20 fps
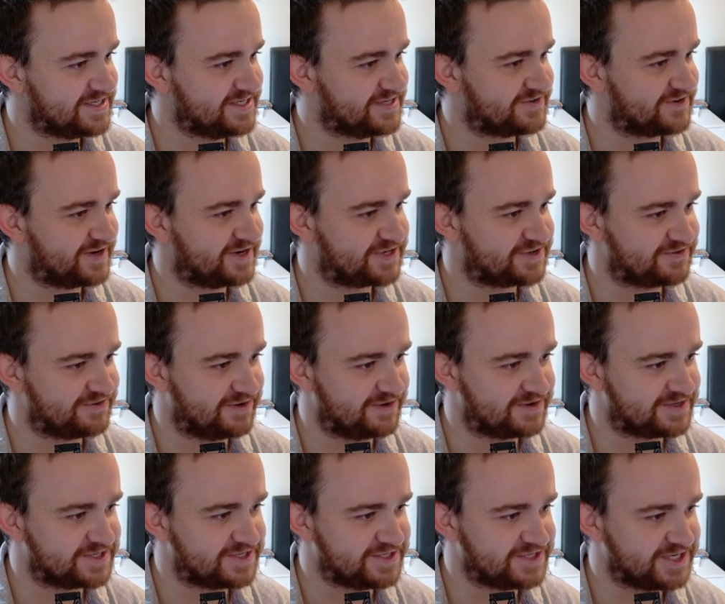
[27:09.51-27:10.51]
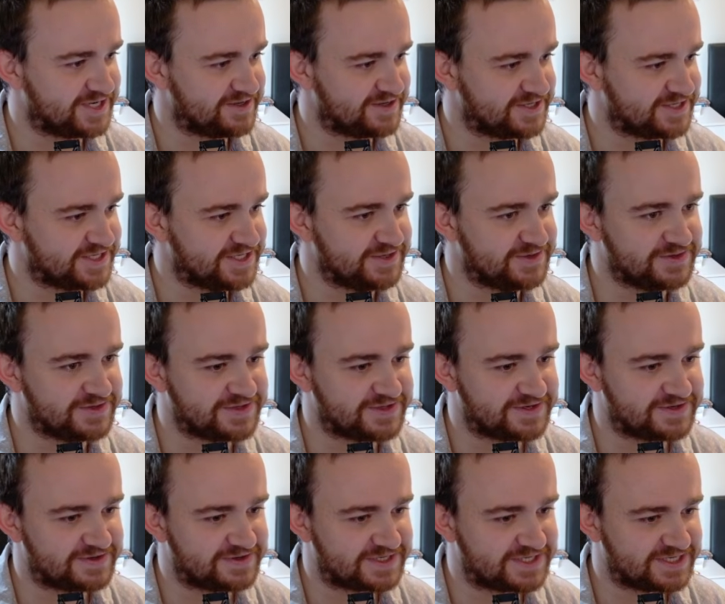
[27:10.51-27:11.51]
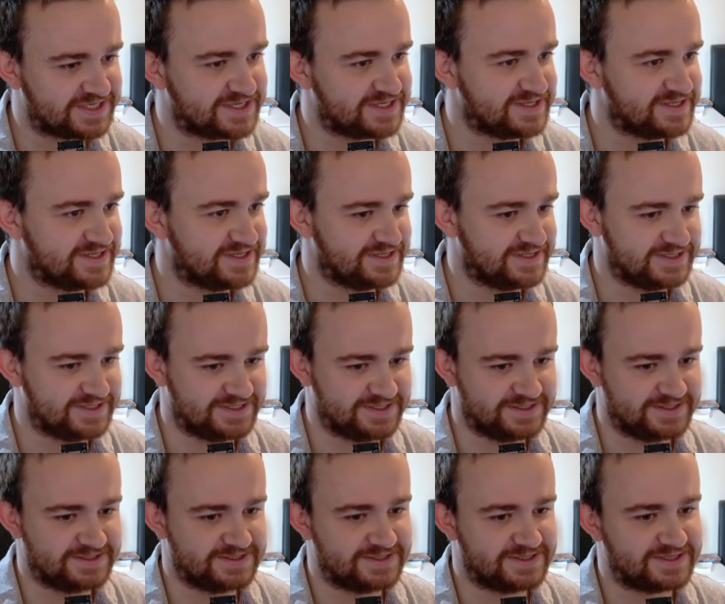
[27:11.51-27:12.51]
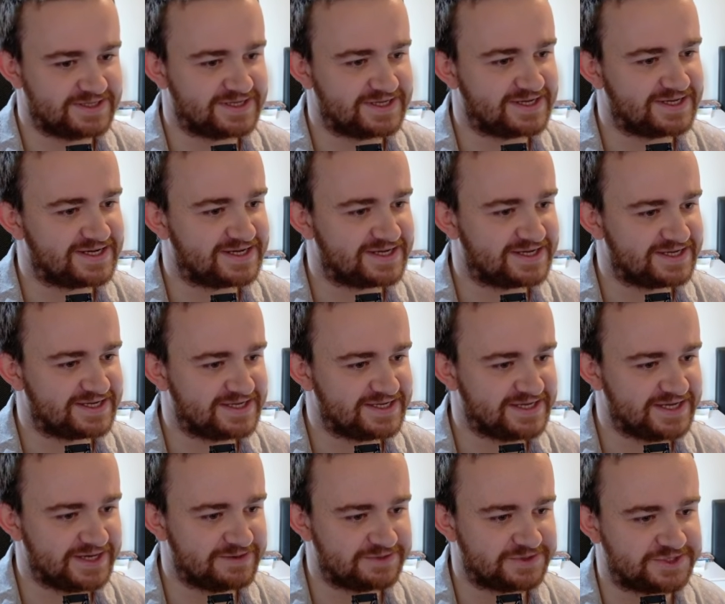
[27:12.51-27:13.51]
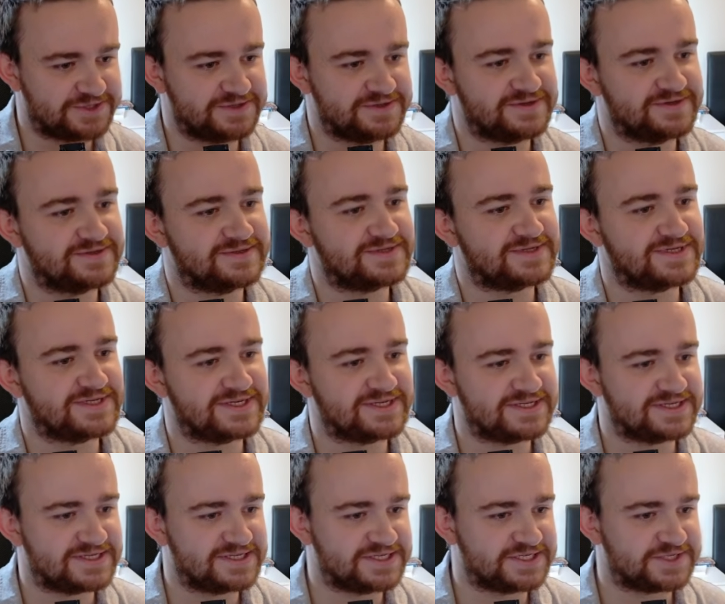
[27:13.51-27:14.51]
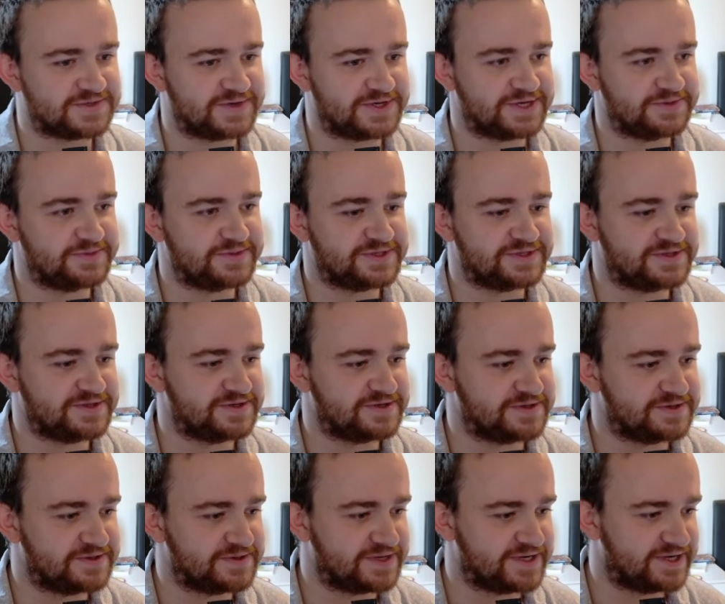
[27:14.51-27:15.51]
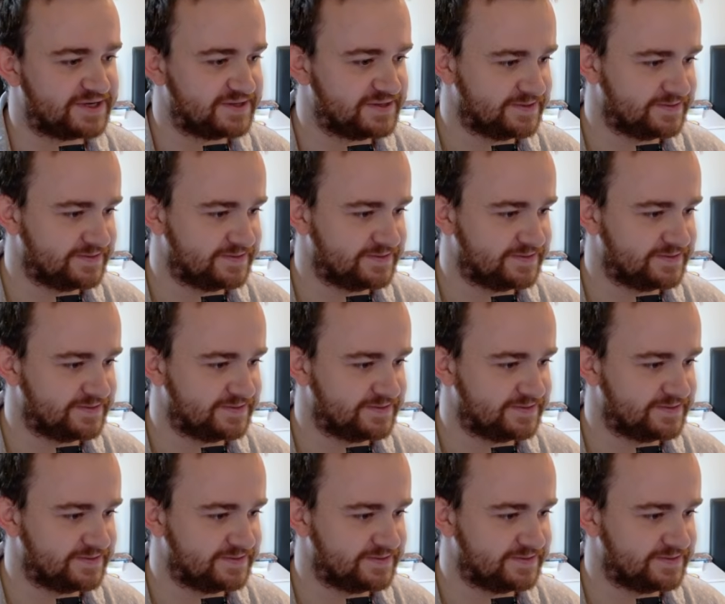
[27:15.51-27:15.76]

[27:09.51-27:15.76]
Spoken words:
He trashed rocks and showed us no authority. Yep, sure. And he's swinging with the new gate.